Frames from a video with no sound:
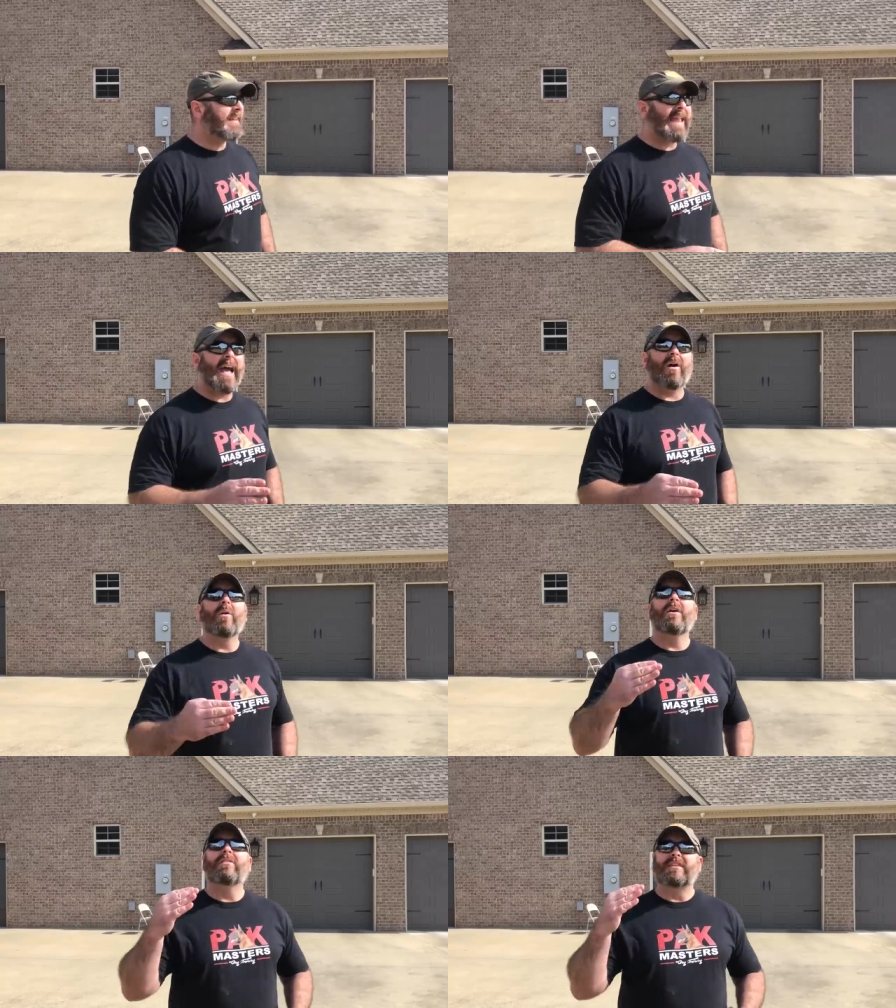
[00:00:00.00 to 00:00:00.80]
Now,
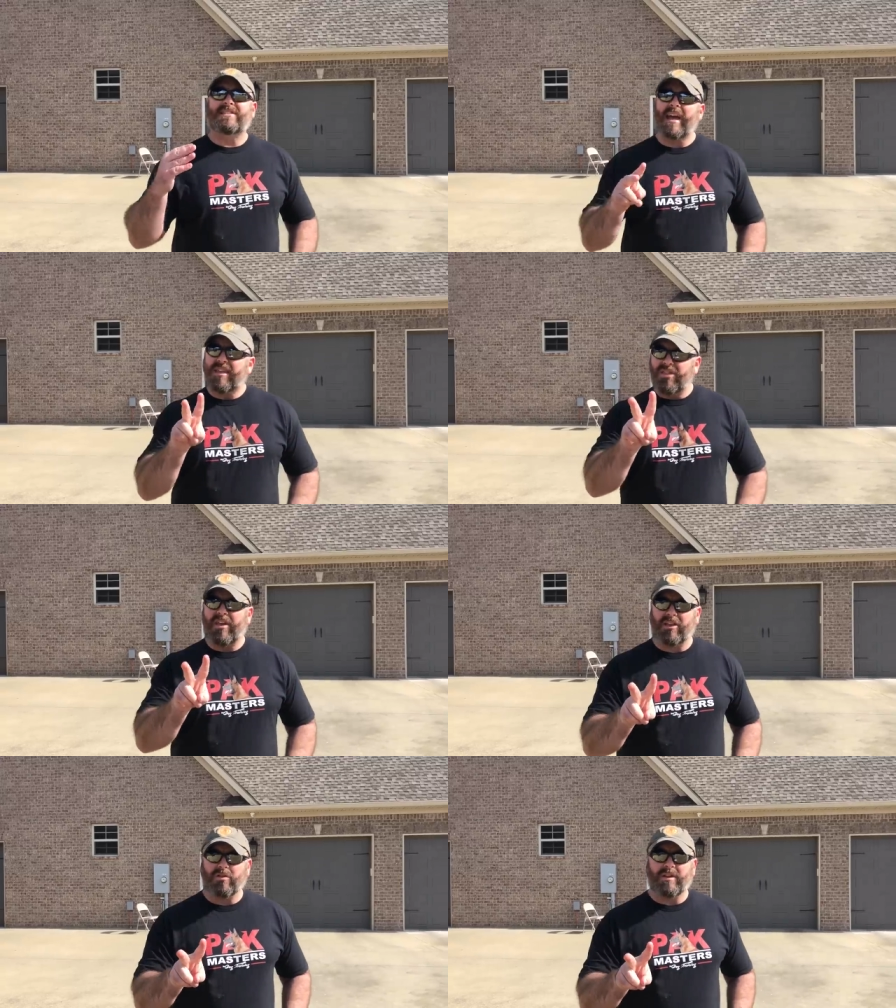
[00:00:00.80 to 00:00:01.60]
the second
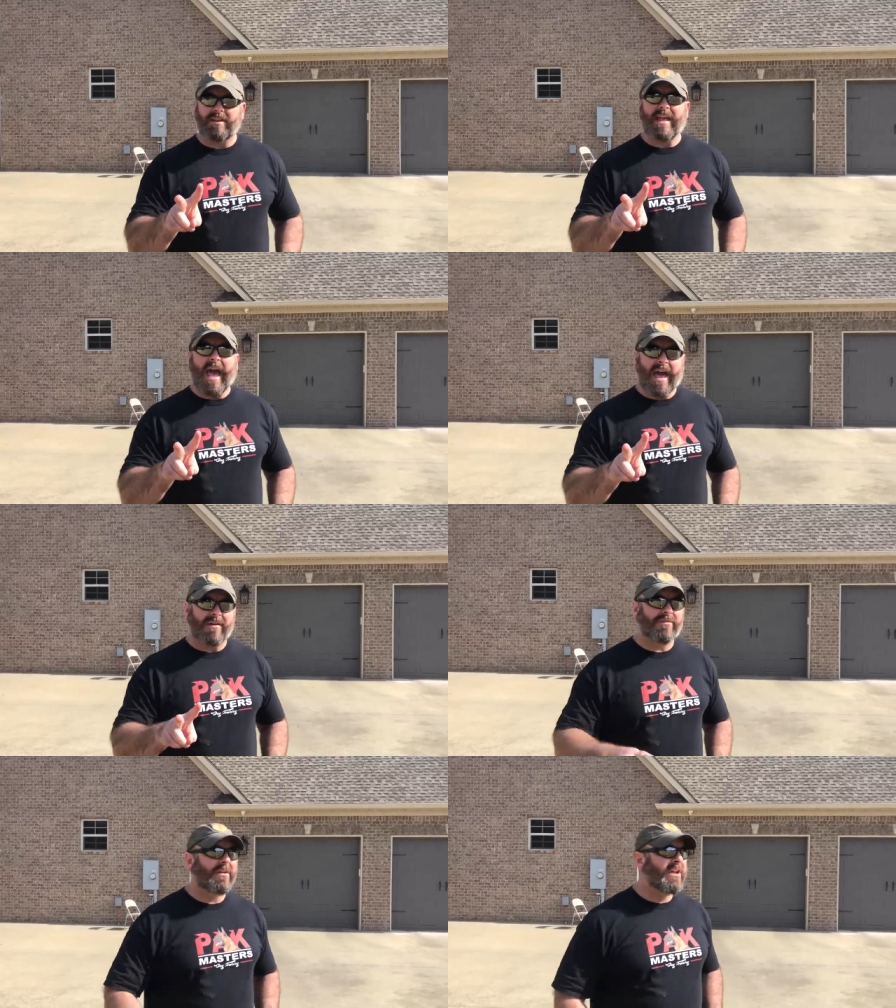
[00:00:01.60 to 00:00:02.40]
thing you need to
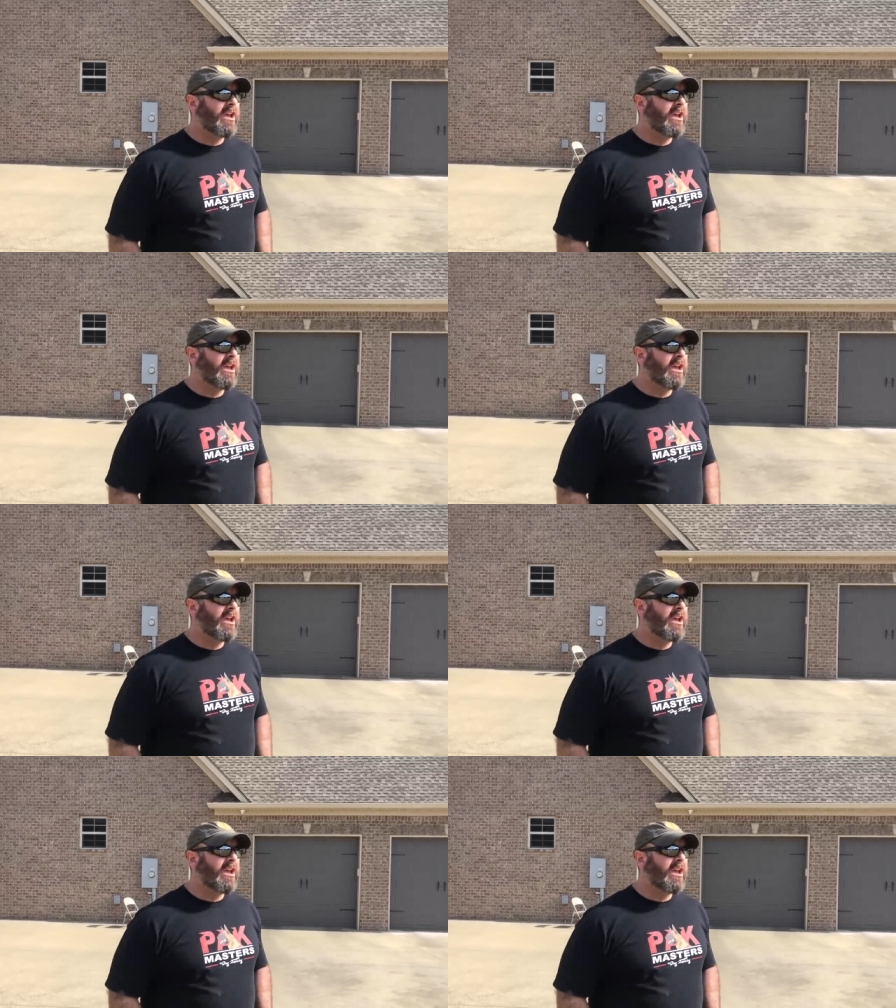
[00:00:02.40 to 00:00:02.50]
have